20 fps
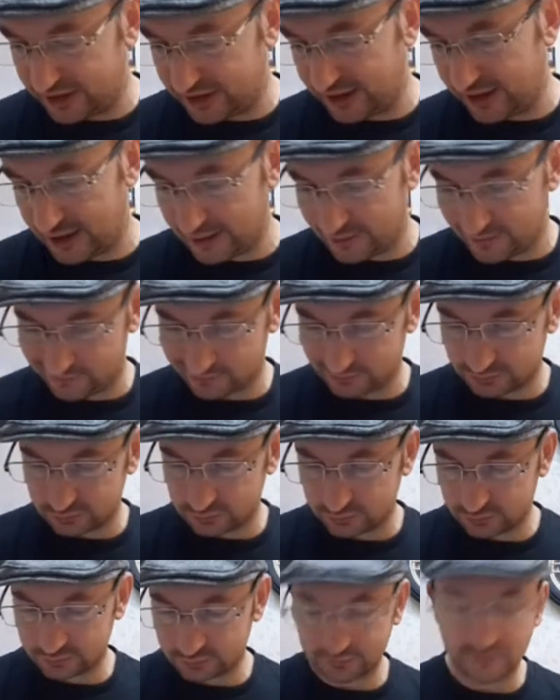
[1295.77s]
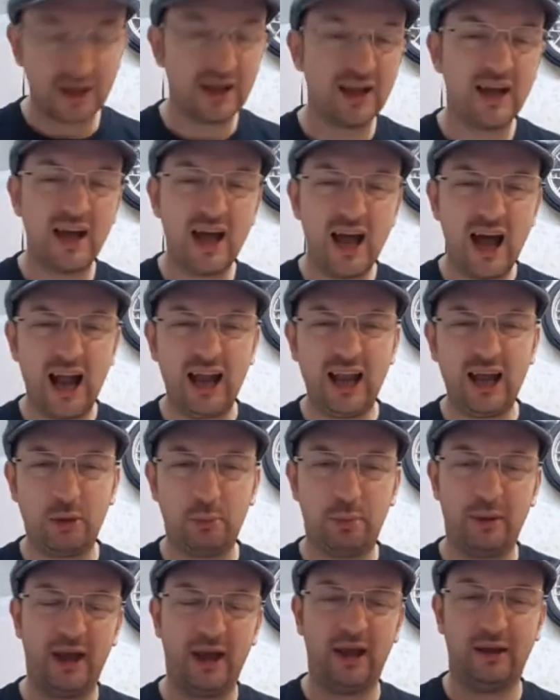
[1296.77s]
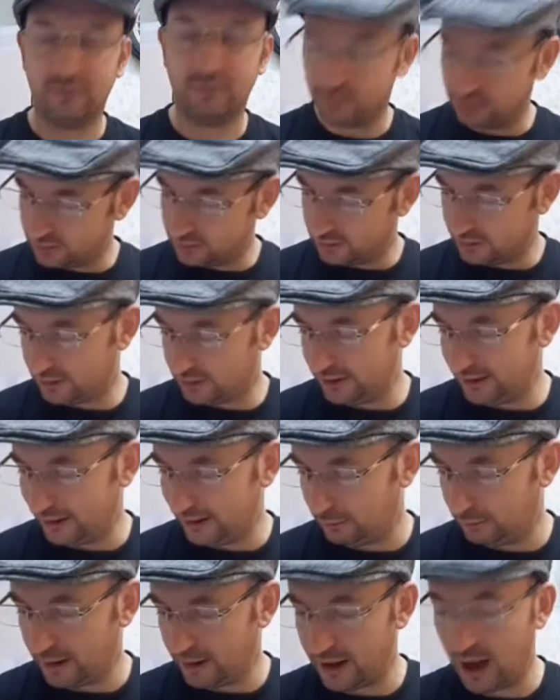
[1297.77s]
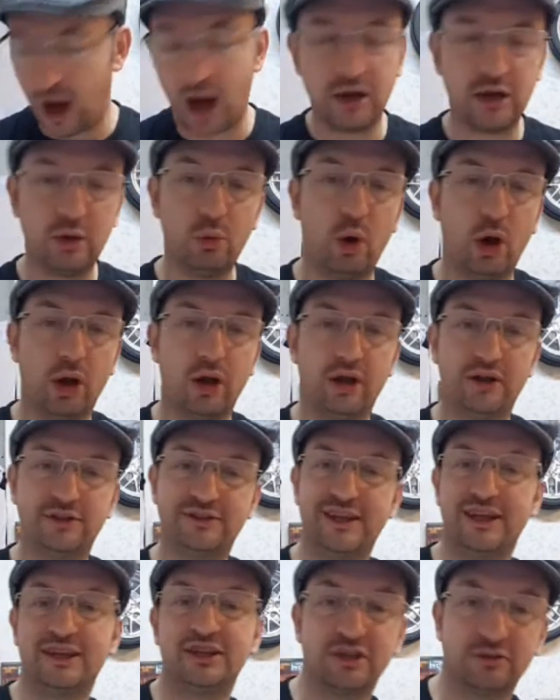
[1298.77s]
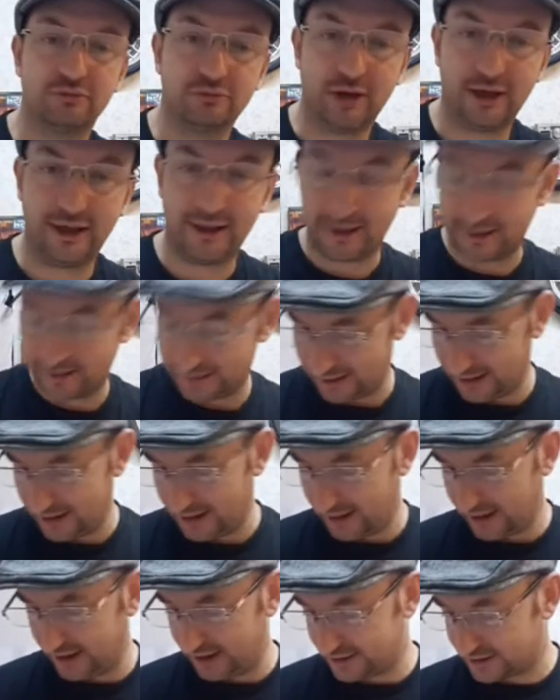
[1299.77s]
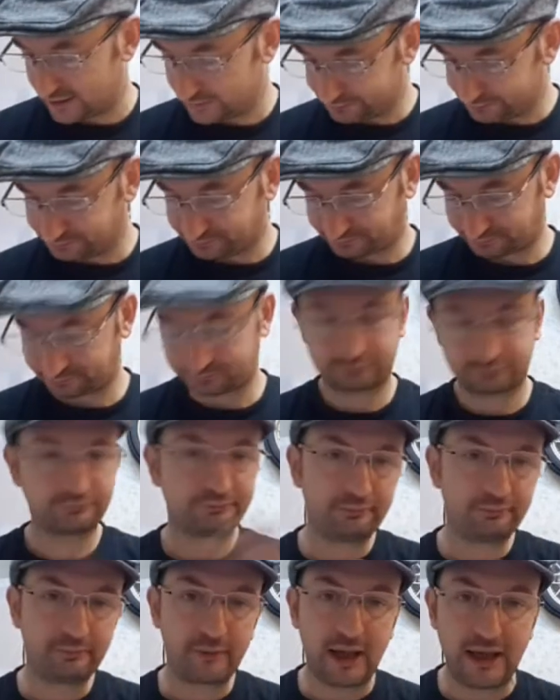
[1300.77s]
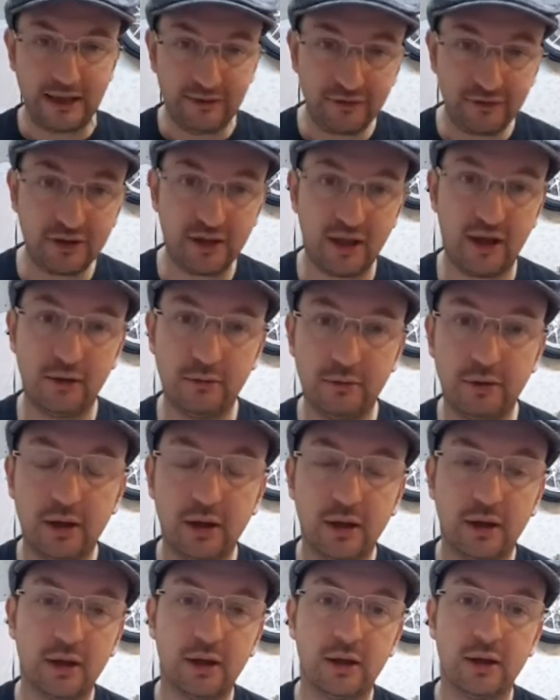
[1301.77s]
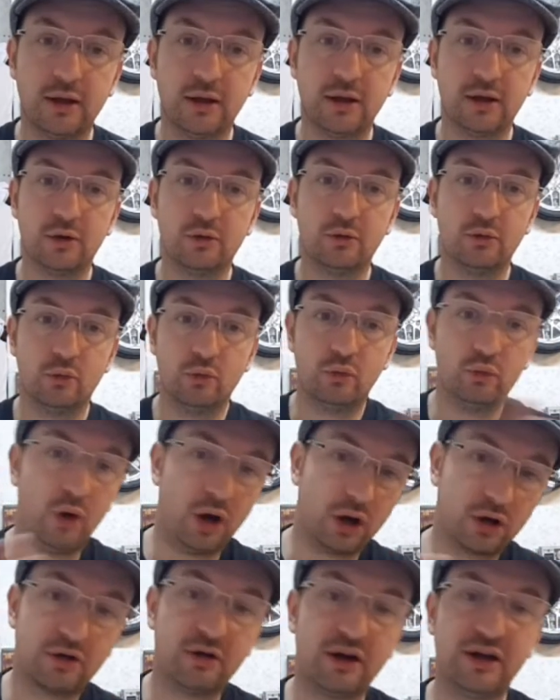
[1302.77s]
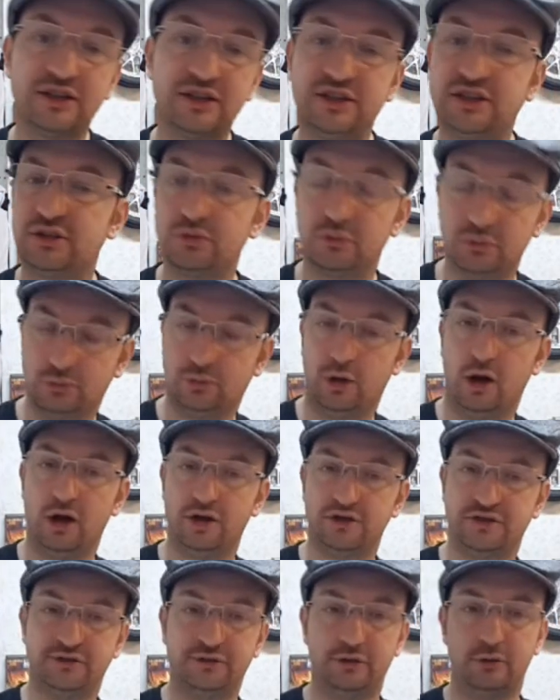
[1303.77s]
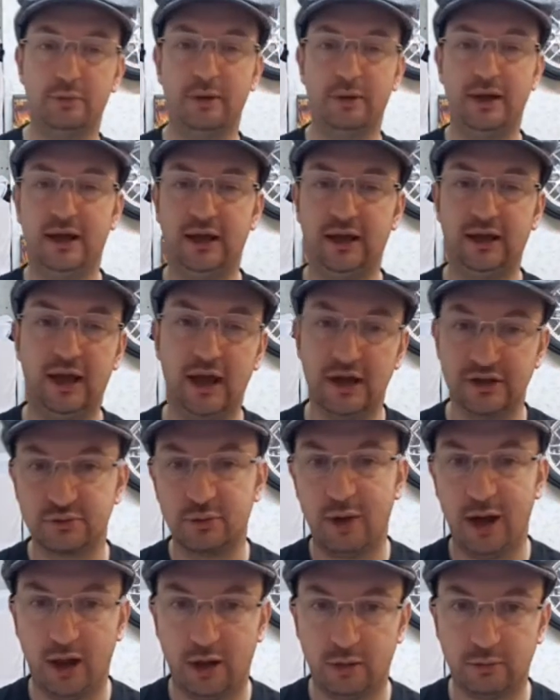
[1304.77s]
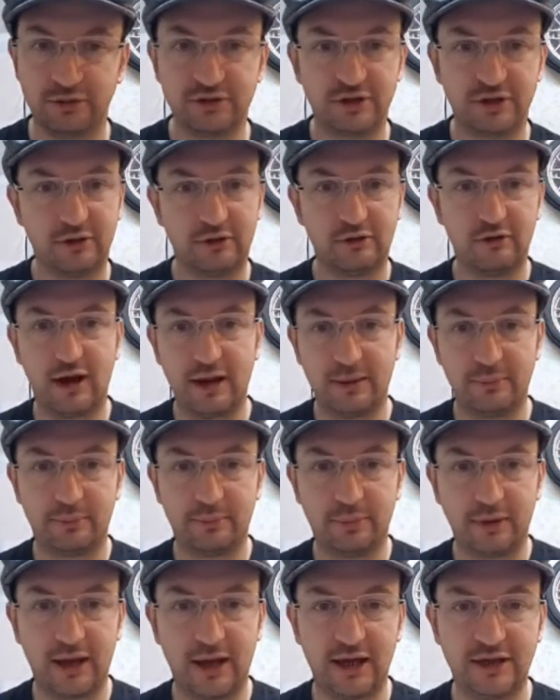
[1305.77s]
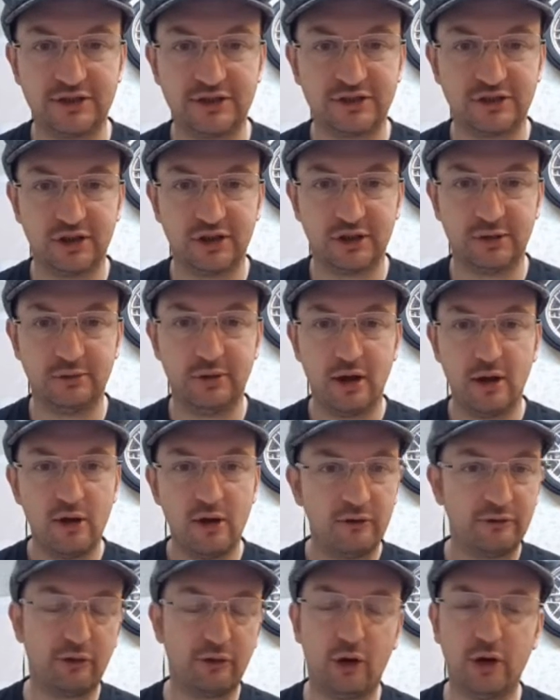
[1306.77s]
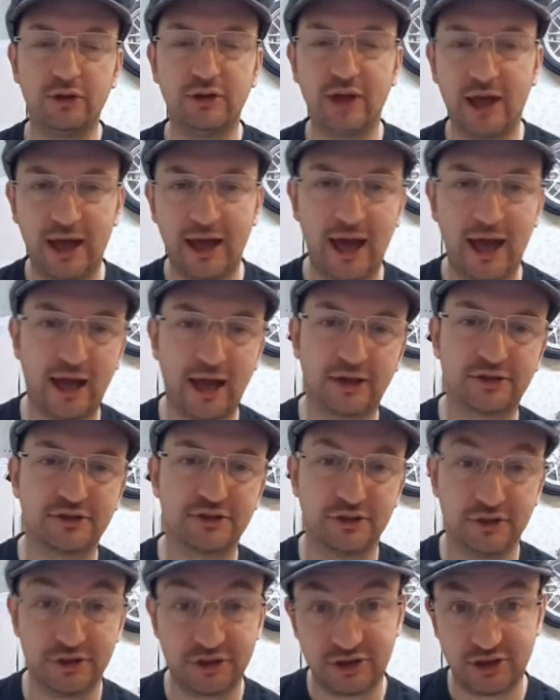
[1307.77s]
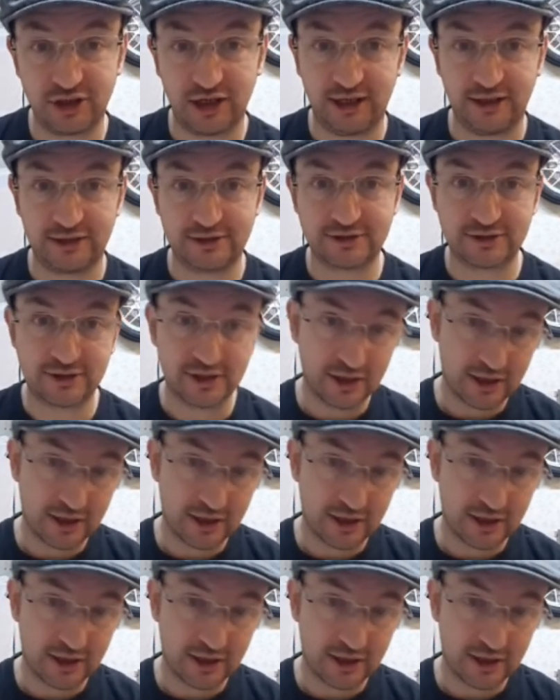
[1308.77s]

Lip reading: in? A little bit. Only one section really is, even though what Crash was for me as well was a great place to find the hacks and the cheats